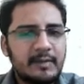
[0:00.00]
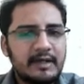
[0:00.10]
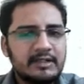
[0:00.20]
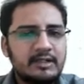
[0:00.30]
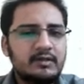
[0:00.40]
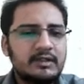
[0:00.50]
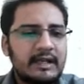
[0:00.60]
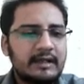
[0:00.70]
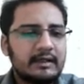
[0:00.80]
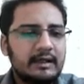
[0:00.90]
any
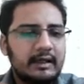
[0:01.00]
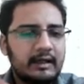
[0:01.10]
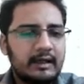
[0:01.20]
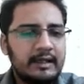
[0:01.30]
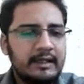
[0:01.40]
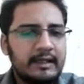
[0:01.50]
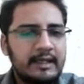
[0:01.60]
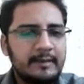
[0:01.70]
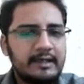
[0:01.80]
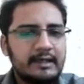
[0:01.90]
element, swap it
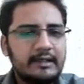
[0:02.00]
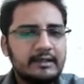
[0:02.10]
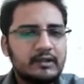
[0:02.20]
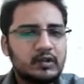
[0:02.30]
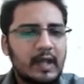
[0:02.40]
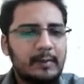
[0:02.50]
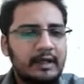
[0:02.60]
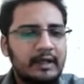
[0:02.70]
with the last element,